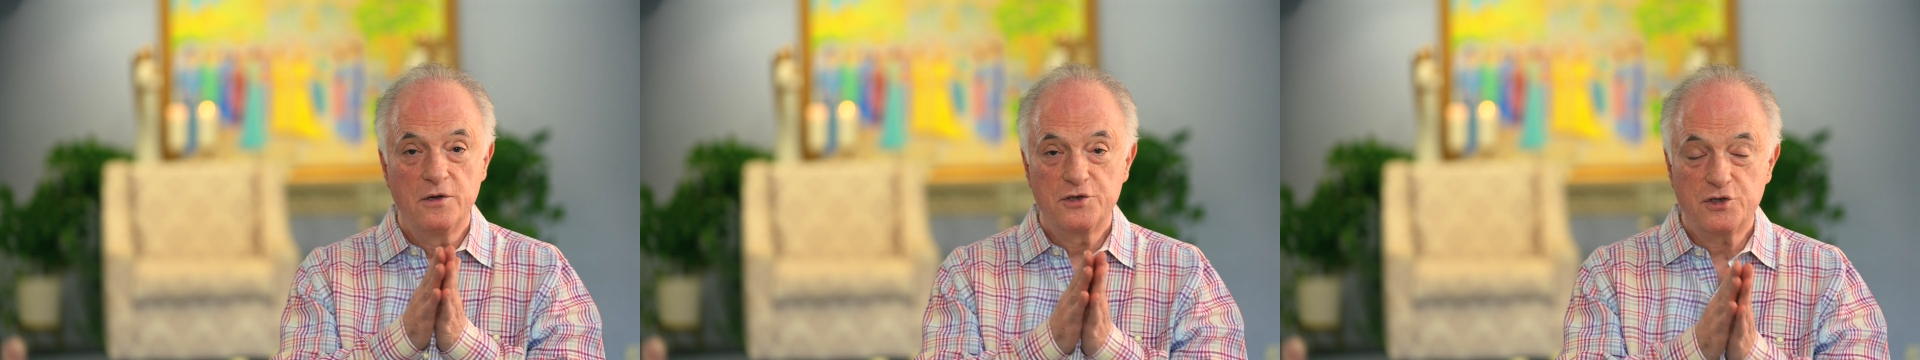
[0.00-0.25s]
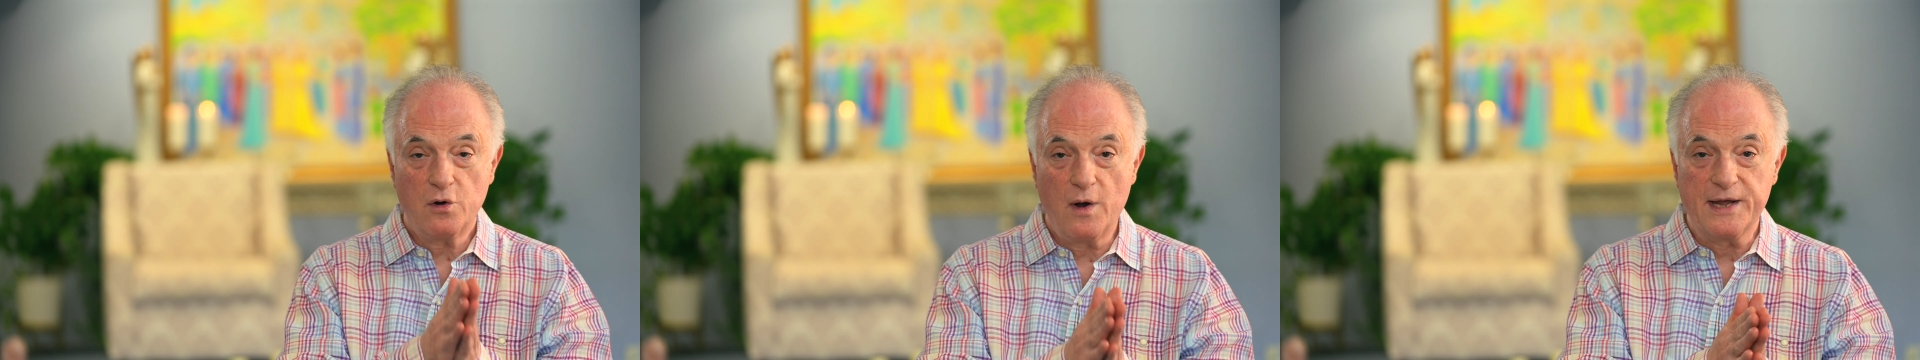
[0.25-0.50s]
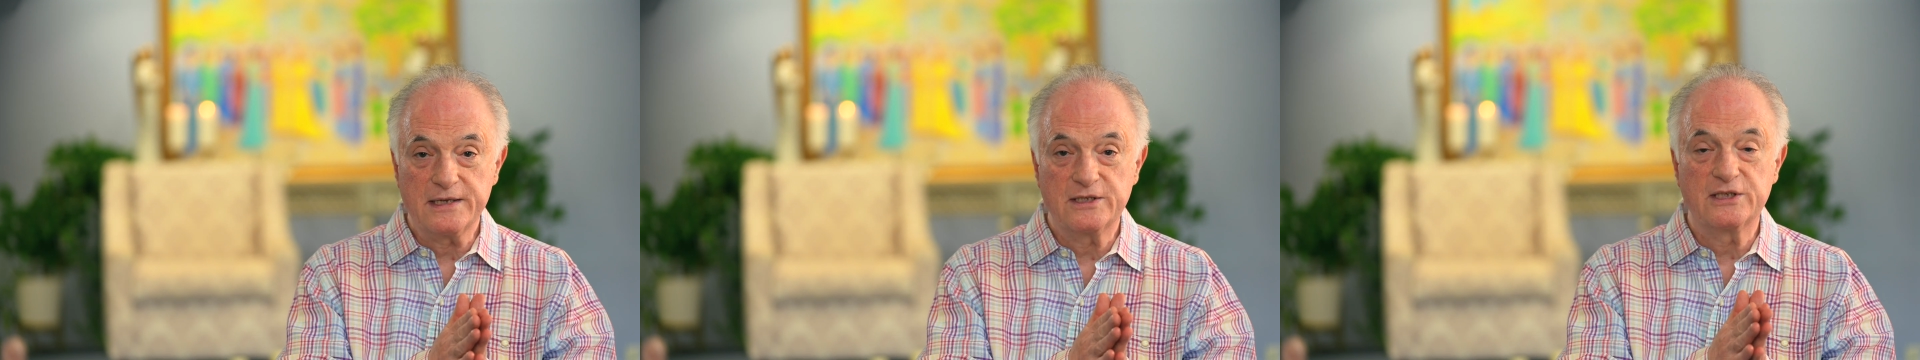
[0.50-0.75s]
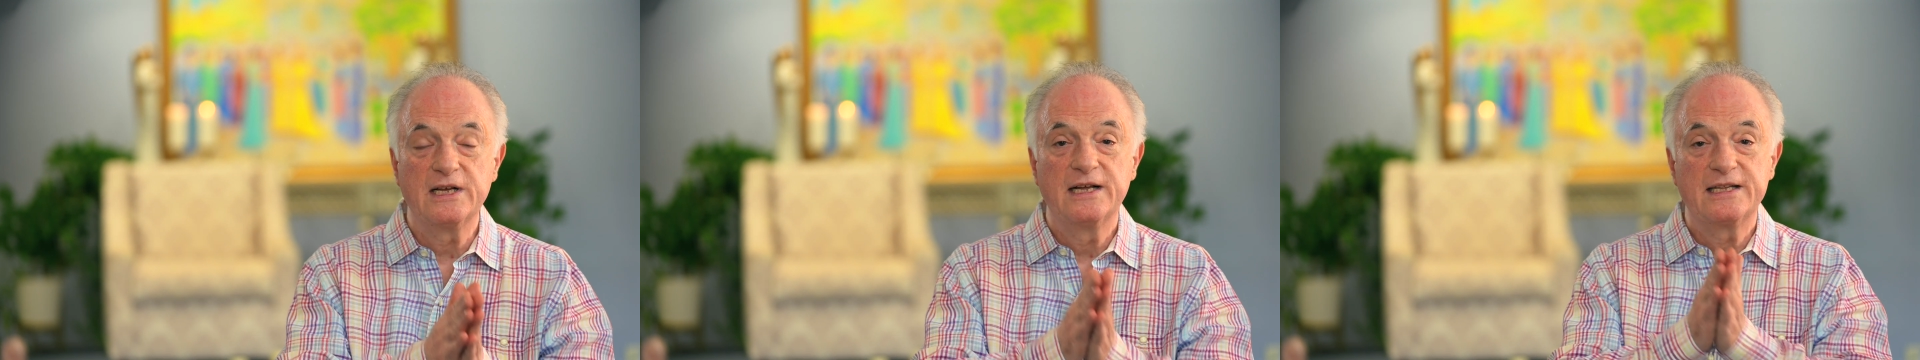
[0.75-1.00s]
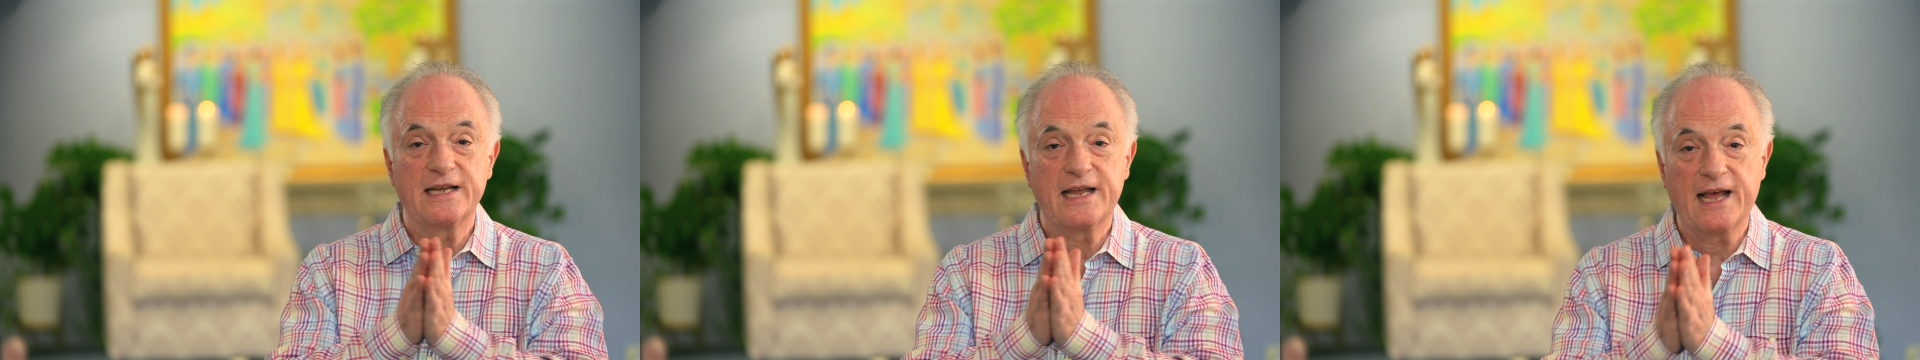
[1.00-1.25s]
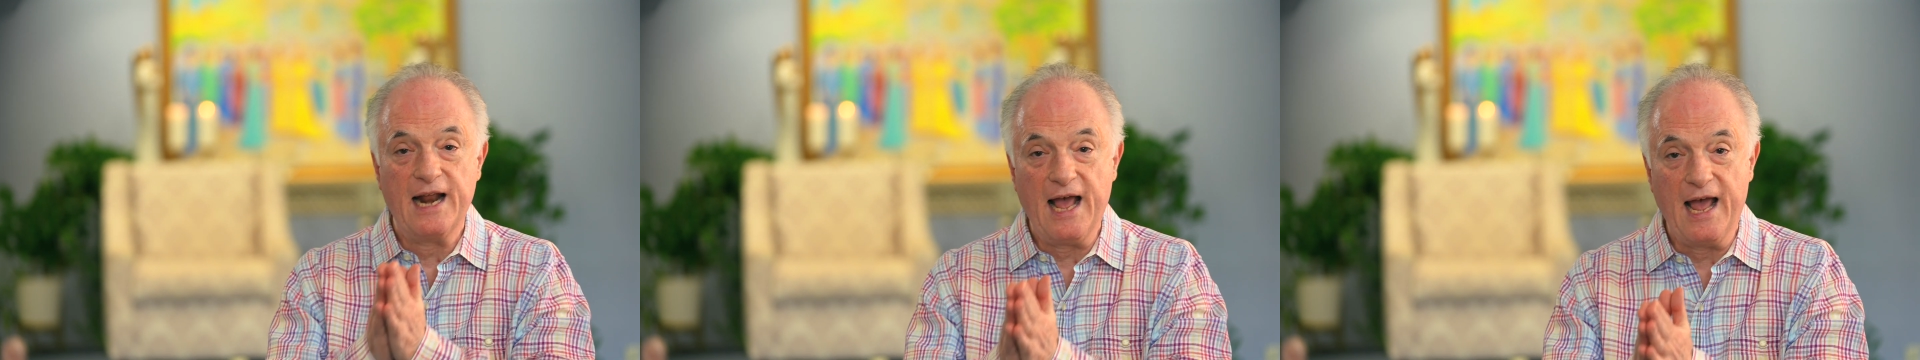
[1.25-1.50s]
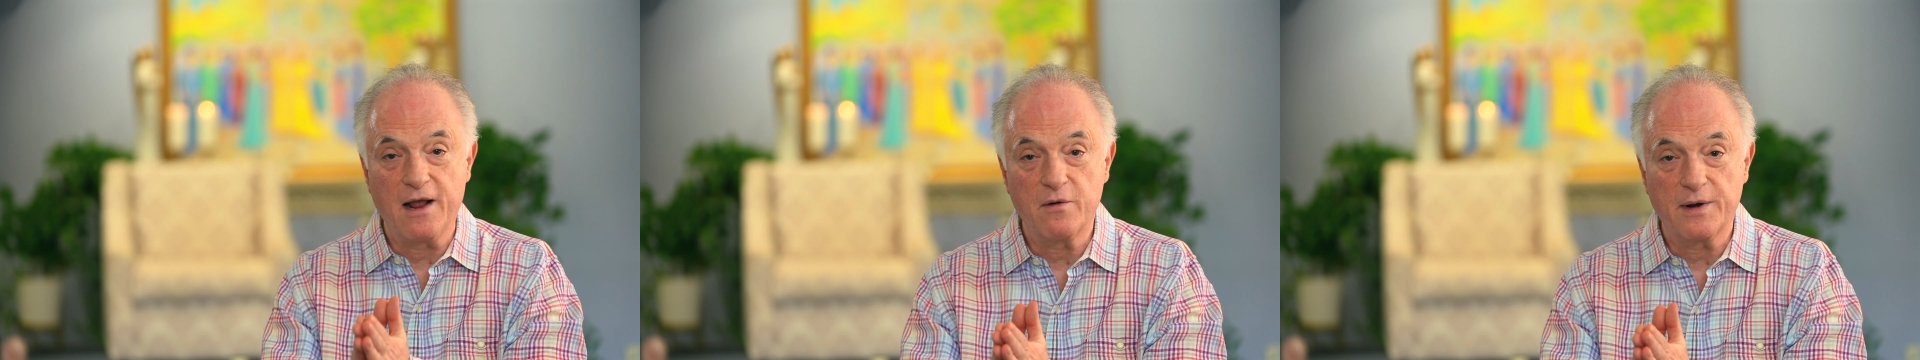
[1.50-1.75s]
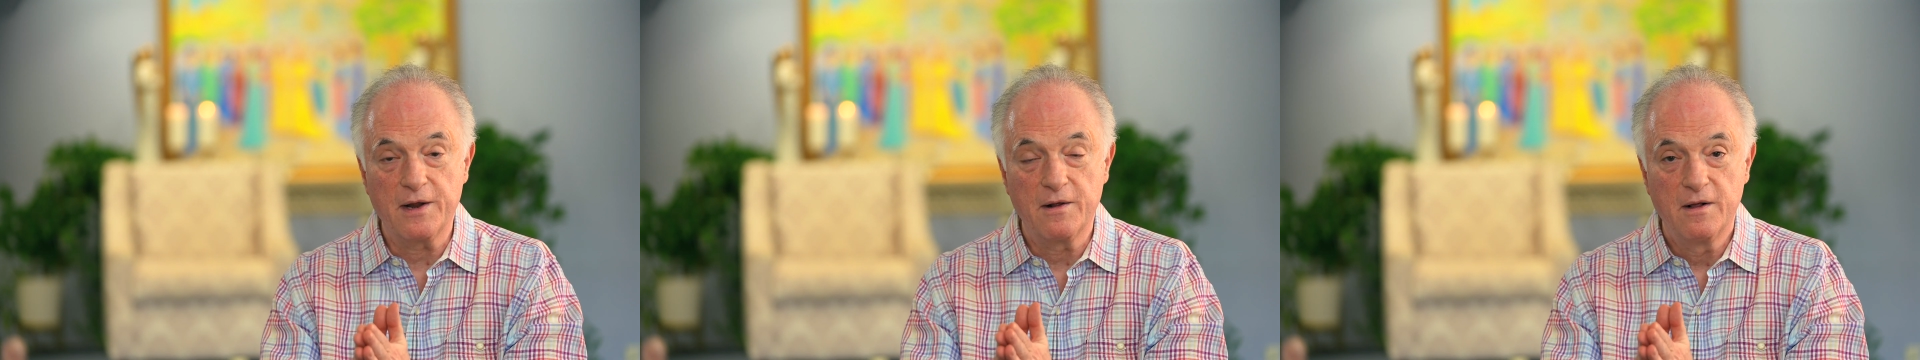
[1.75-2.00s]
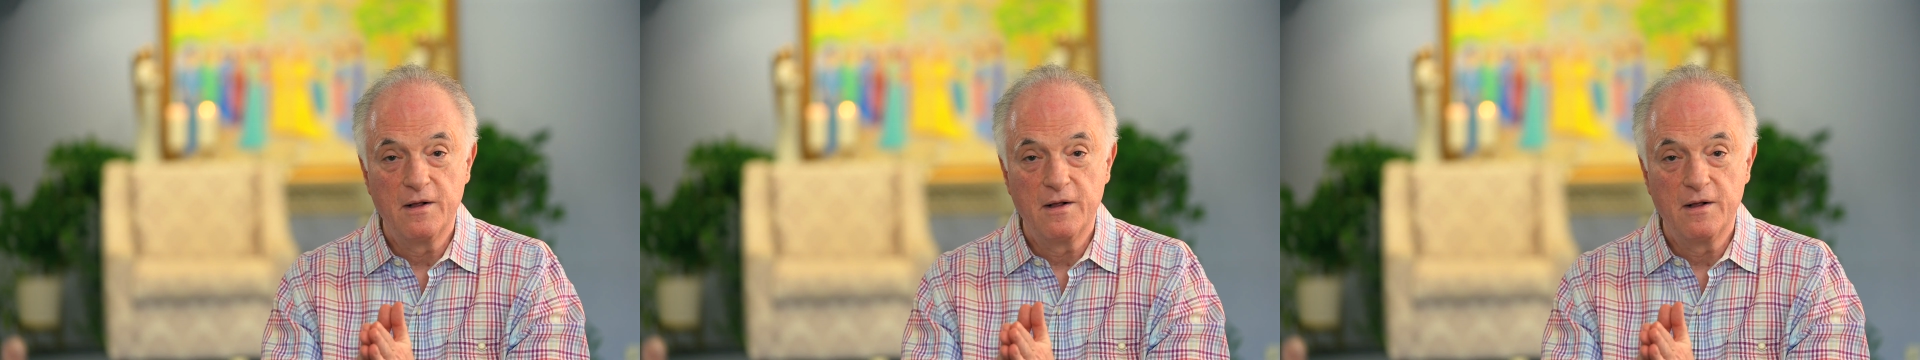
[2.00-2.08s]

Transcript: choice to get angry.